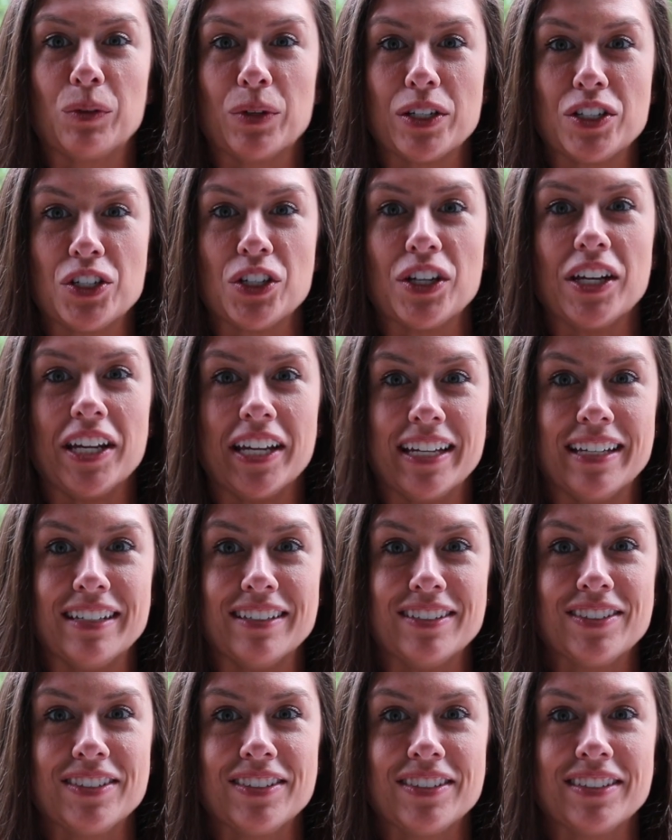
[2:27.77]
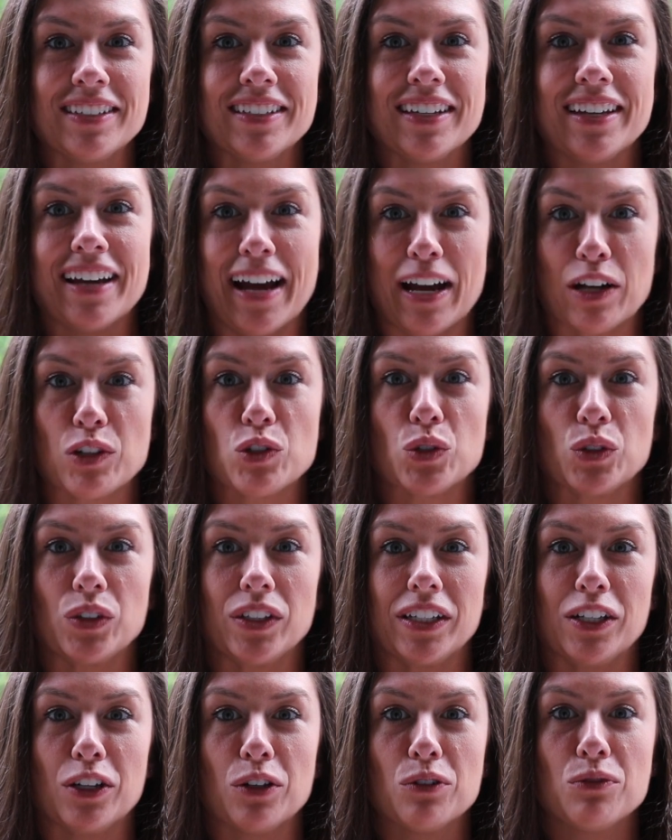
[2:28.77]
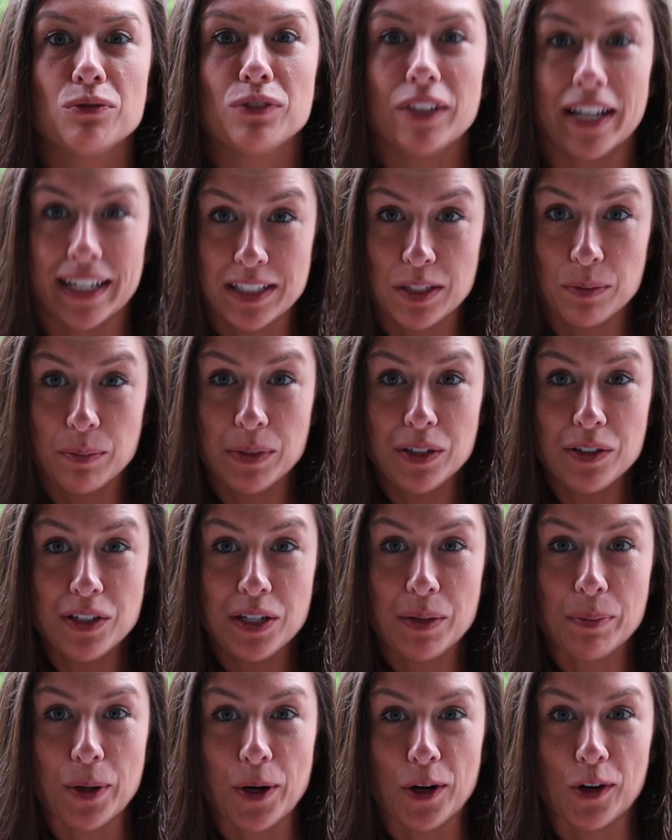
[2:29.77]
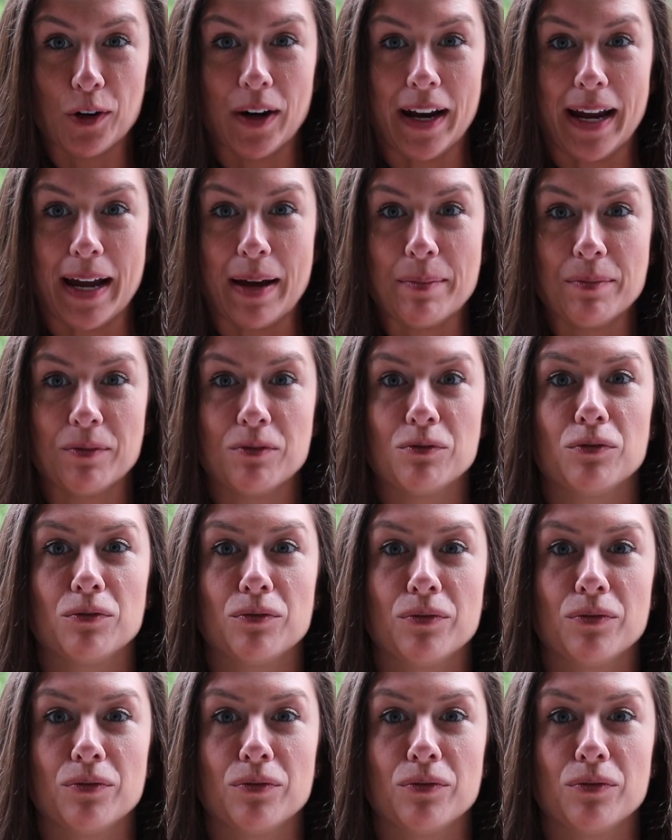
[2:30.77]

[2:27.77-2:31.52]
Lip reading: which is actually your flexibility program.